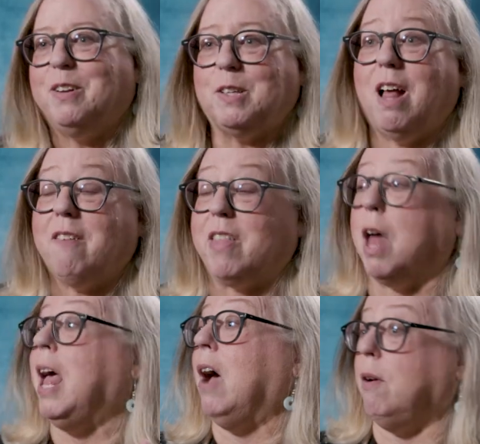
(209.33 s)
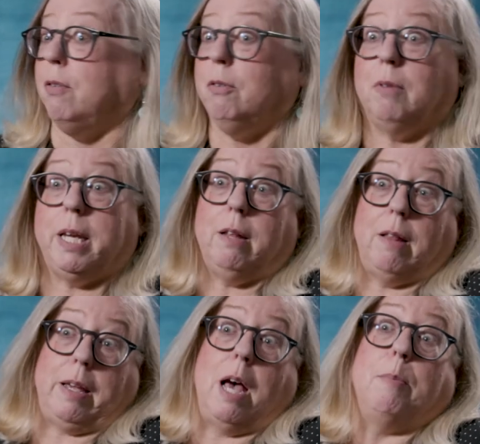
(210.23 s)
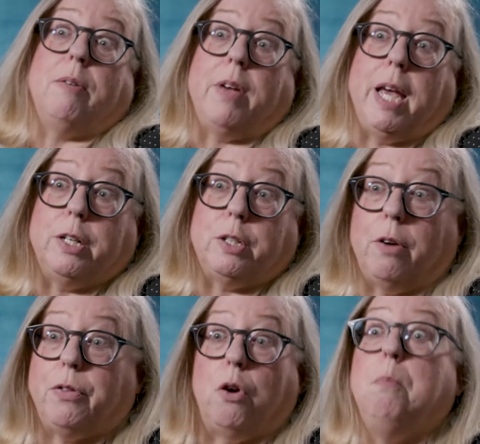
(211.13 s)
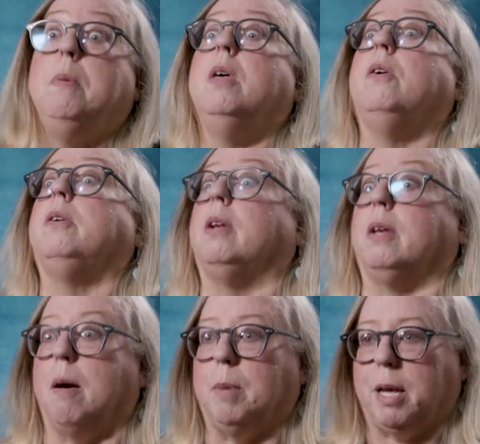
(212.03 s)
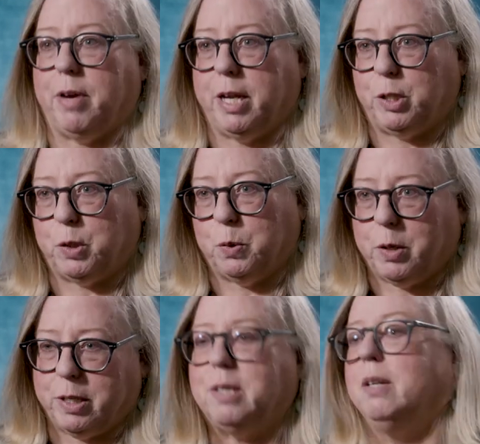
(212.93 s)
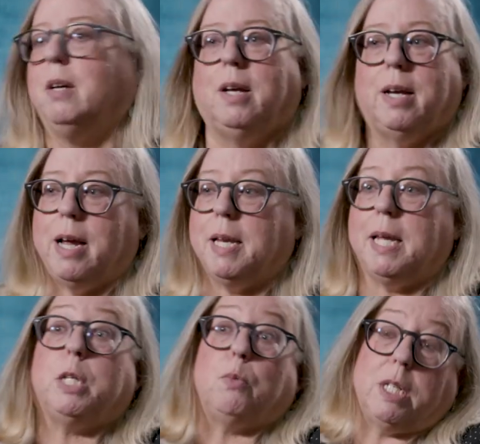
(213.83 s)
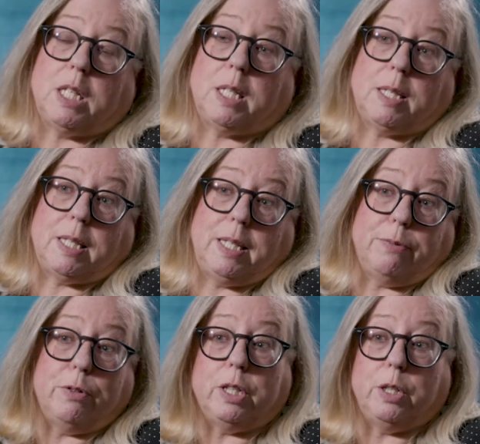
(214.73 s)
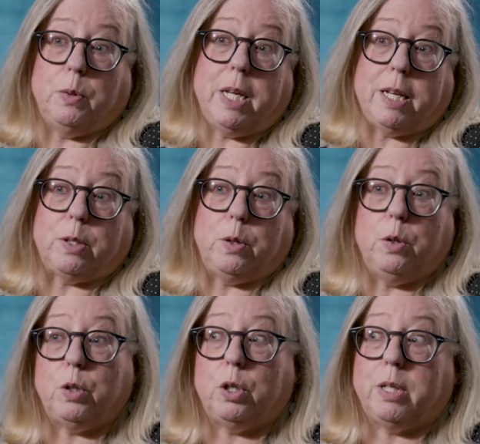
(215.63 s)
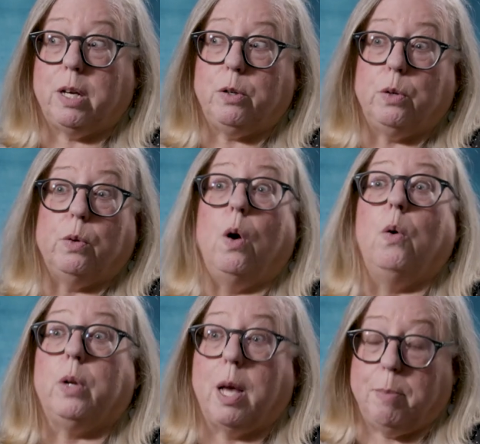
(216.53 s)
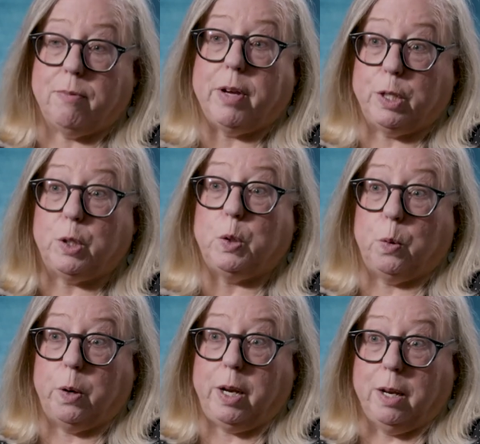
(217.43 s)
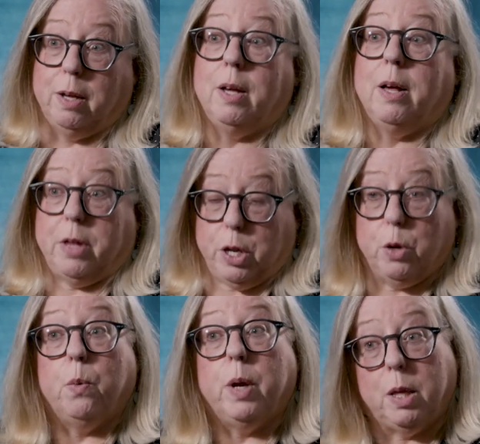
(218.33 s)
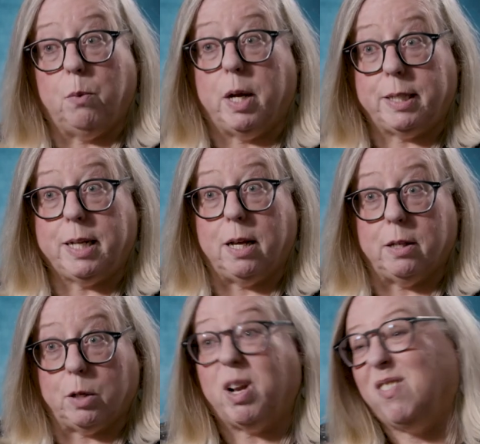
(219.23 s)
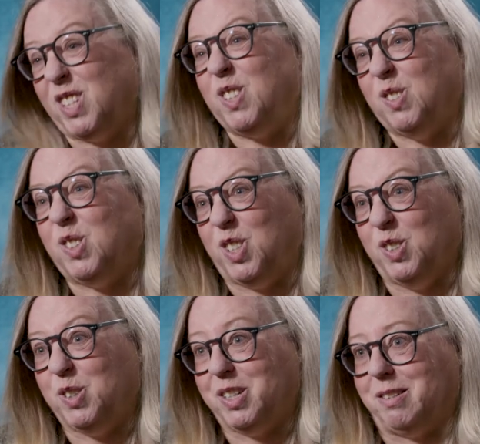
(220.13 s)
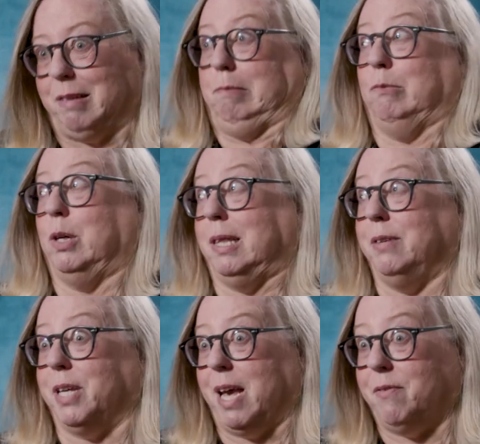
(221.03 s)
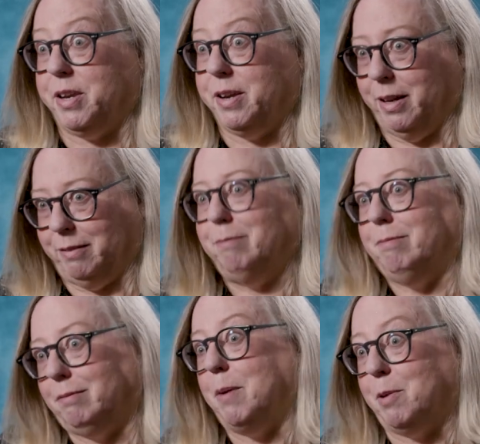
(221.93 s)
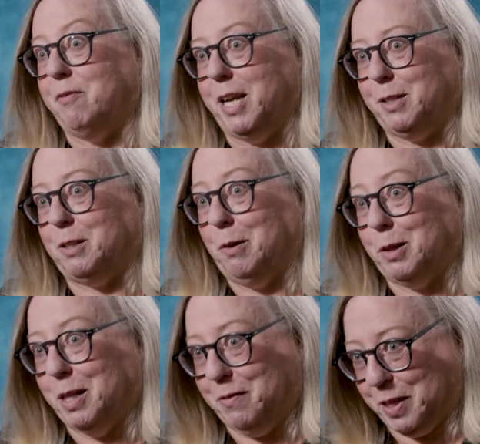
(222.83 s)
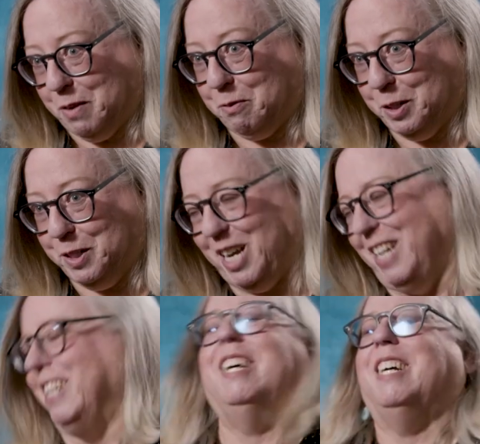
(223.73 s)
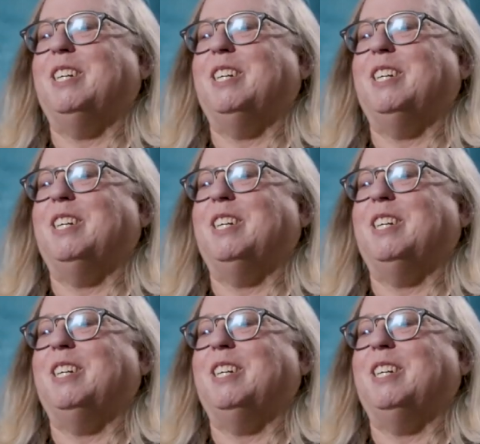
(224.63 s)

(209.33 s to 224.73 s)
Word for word: there's a lot of that. However, again, like coming of age, aren't there a million coming of age stories? And each one is different and unique. So you should tell your own coming of age story that you really want to tell. And quite often students do, because like what living have they done? Coming of age is all the living they've really done